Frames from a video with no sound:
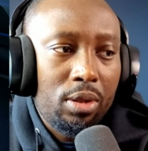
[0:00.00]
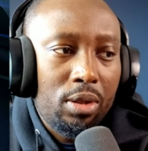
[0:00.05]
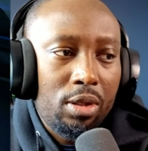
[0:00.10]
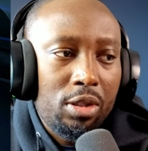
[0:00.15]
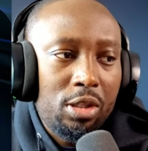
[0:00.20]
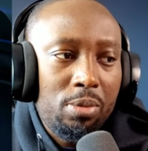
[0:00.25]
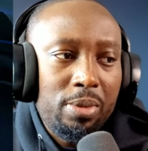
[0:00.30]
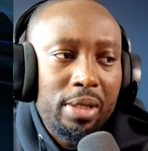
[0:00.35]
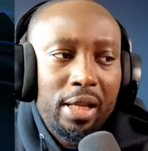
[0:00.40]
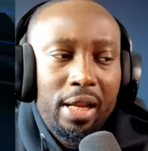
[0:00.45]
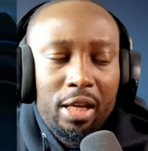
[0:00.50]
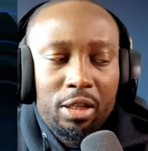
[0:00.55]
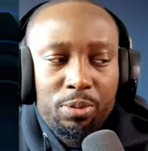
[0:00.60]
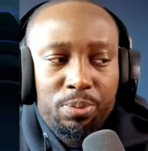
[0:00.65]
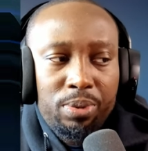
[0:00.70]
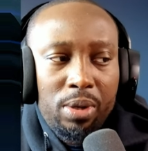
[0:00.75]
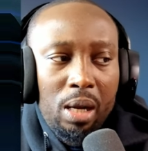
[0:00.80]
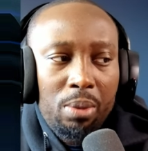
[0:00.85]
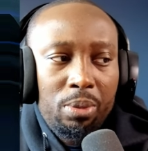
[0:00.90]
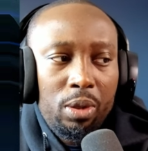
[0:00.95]
it seems that that's
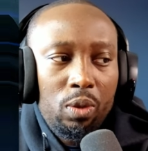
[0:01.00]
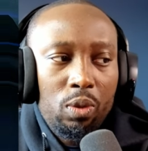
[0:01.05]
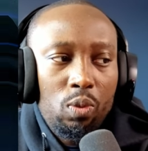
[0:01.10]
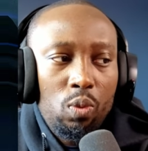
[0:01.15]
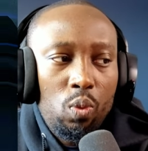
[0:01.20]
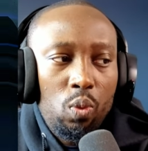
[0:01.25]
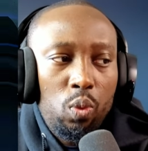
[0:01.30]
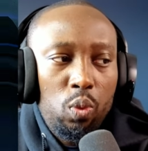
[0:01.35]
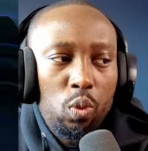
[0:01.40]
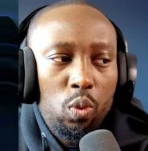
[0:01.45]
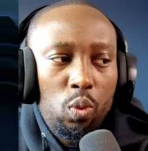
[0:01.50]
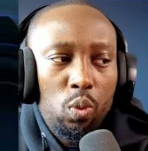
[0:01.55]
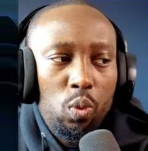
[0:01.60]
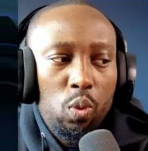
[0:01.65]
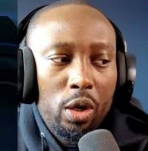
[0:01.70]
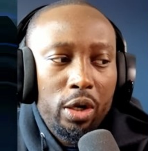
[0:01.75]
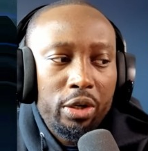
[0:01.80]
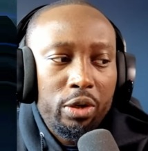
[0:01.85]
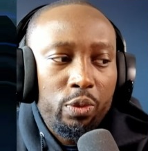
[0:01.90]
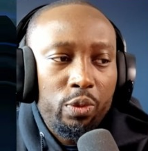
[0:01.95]
probably
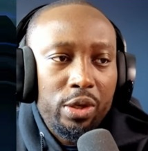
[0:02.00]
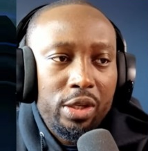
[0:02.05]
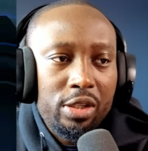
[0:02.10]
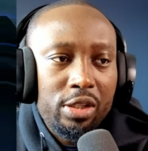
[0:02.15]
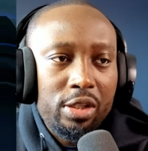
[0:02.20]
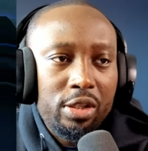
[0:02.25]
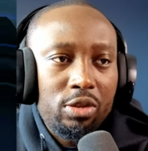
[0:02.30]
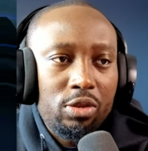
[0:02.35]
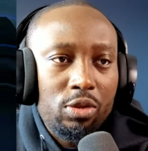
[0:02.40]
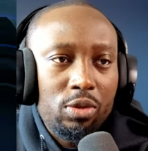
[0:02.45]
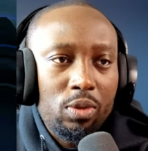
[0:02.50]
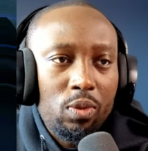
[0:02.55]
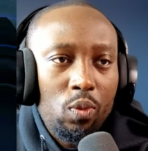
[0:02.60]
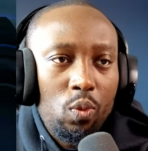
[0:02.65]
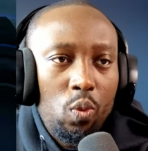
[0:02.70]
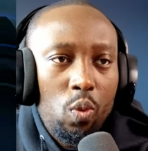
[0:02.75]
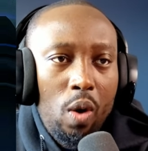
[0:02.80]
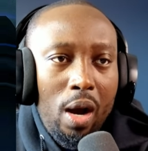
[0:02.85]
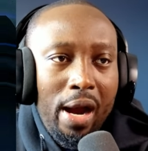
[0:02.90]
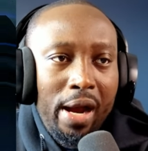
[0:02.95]
one of the reasons
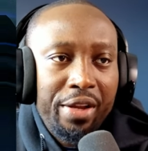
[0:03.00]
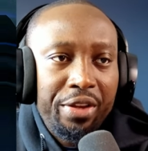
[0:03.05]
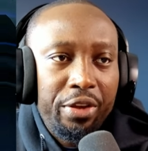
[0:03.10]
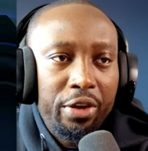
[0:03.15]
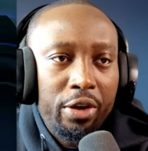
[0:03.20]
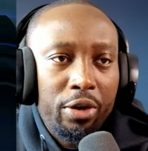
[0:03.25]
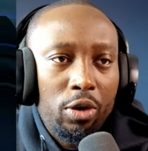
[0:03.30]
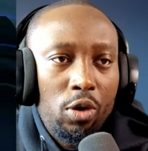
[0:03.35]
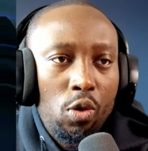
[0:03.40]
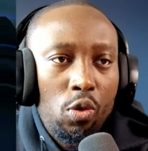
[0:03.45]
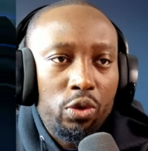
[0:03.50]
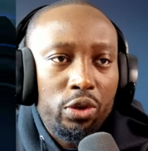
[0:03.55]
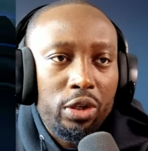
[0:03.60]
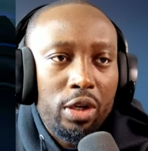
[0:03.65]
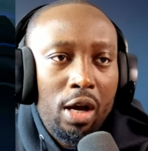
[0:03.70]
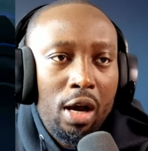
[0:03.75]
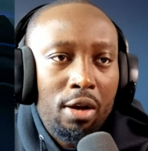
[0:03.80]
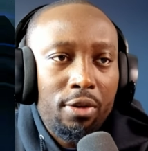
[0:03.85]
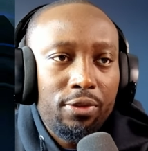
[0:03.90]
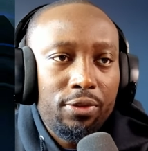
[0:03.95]
why they're
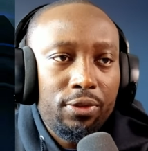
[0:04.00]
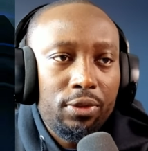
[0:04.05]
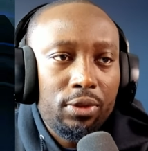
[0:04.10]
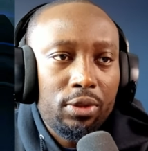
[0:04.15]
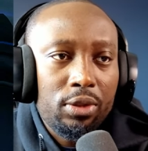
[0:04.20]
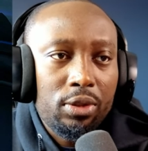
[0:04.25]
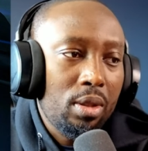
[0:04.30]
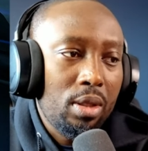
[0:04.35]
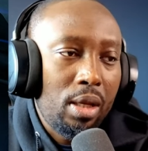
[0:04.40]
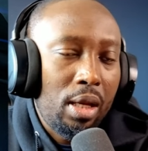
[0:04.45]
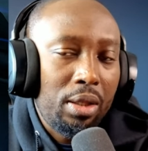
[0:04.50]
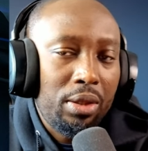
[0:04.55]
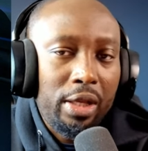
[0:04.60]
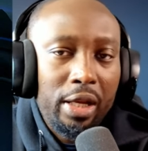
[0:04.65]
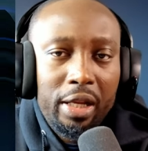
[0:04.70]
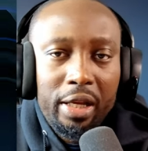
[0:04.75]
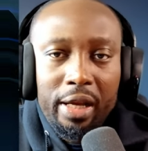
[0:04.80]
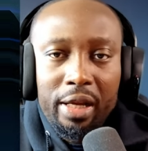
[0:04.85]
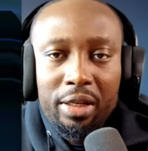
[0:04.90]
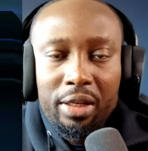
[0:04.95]
holding off.
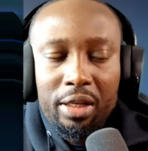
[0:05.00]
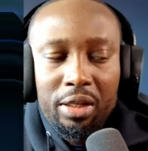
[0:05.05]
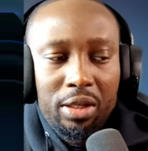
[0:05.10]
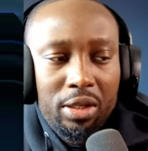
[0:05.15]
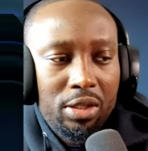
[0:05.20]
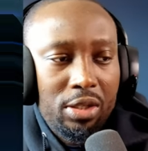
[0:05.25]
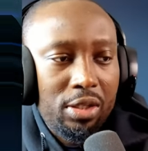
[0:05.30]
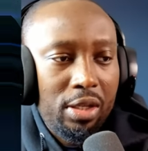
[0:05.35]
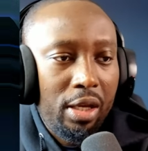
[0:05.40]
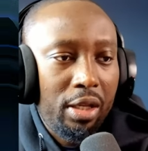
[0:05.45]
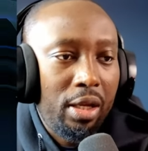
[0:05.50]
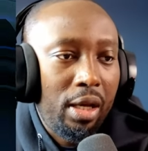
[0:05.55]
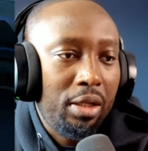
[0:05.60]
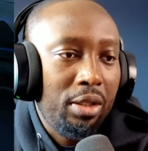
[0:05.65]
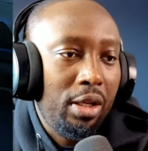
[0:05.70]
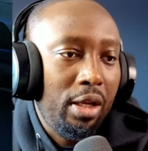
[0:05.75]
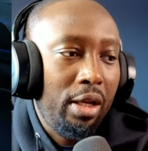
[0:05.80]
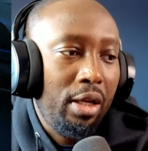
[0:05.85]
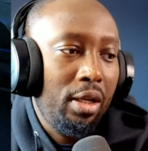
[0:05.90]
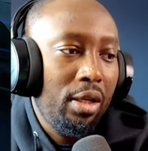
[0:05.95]
Then again, they did say
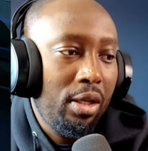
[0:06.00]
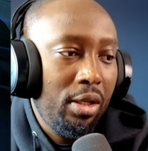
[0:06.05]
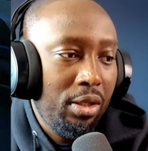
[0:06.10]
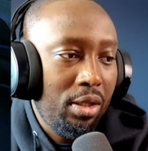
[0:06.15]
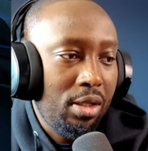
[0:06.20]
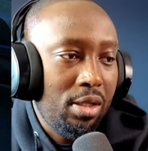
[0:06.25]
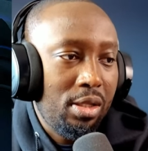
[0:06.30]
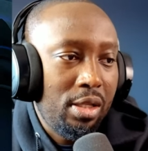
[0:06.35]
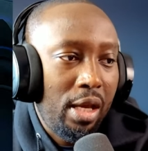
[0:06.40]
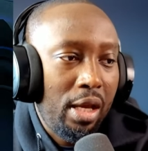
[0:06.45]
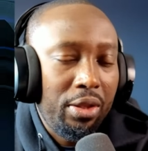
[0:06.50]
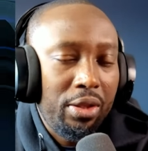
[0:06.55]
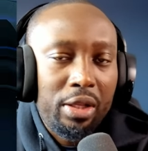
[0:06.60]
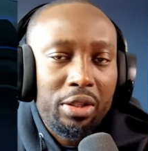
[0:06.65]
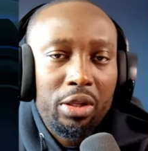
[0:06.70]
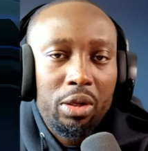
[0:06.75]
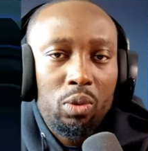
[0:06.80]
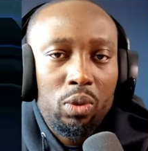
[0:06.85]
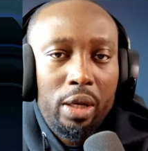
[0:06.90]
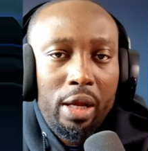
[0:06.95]
that they, they're saying
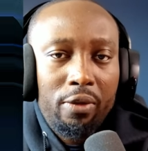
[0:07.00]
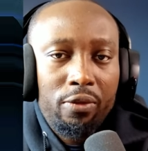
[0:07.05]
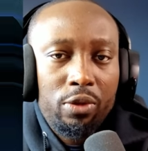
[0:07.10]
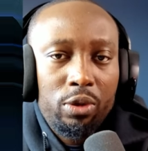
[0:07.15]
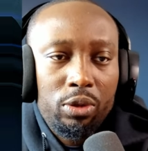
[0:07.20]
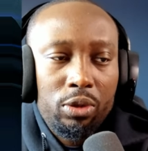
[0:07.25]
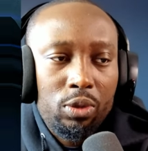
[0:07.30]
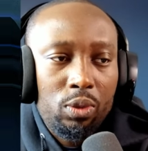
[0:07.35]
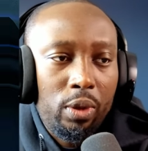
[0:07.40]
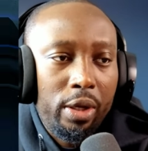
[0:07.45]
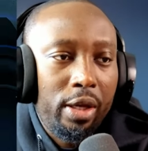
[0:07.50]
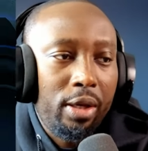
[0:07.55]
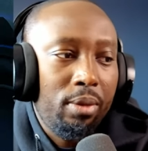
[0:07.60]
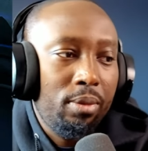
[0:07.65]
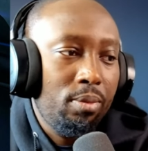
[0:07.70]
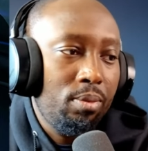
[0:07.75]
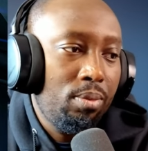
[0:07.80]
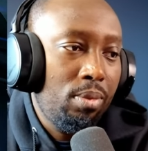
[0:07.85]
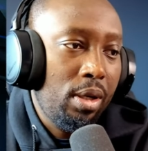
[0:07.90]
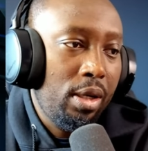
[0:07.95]
that they'll never do it,
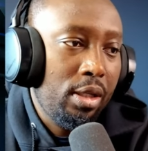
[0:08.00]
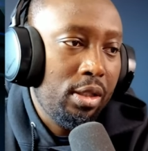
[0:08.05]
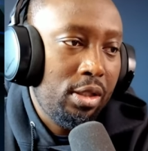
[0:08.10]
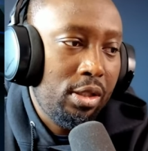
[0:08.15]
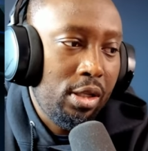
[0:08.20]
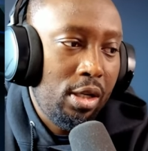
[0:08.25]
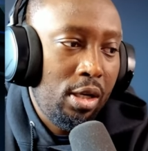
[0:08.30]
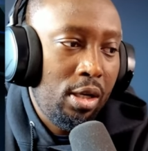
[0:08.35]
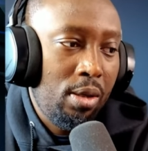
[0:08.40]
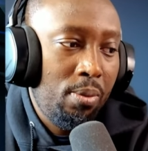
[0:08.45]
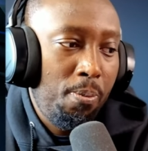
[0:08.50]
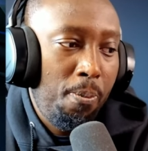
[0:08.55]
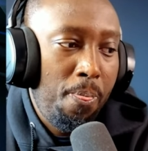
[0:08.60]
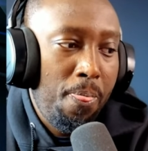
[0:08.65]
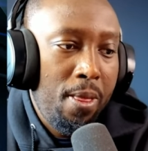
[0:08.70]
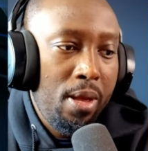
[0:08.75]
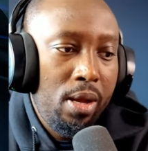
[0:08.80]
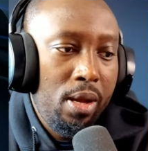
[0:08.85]
but um,